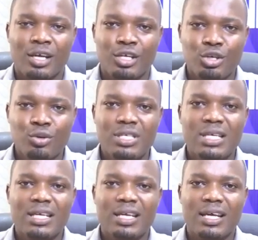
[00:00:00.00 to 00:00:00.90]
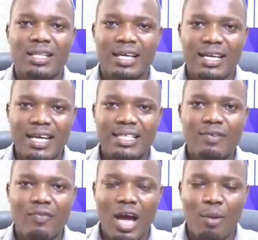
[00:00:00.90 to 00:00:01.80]
Using the
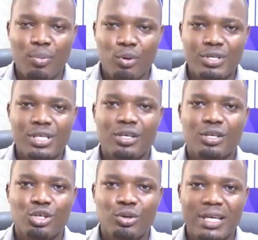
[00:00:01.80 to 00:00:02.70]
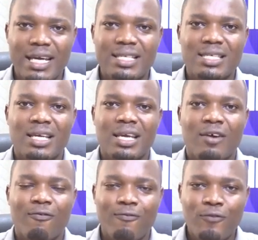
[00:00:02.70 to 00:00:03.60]
native approach, you get
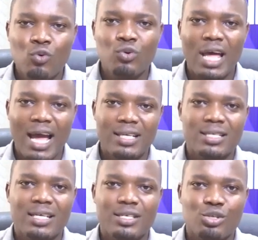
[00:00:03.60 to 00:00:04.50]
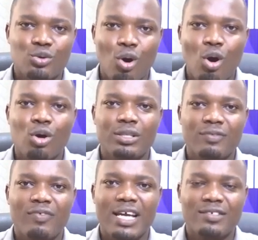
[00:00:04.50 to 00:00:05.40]
full access to all
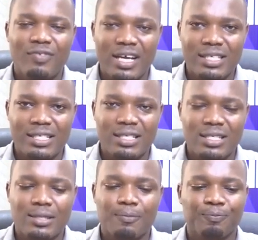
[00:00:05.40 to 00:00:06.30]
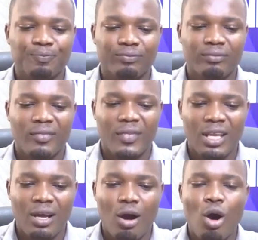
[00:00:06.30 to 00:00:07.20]
device functions.
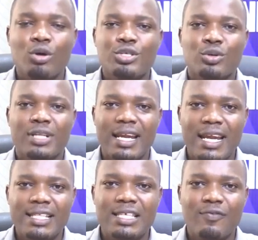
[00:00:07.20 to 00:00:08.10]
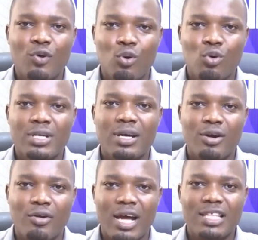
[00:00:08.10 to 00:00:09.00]
Also, the native code
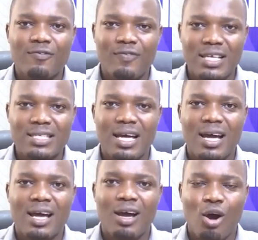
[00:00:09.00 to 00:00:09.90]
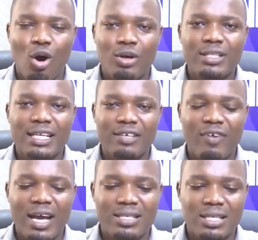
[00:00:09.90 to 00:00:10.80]
runs faster on the
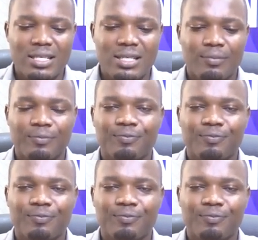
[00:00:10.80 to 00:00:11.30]
devices.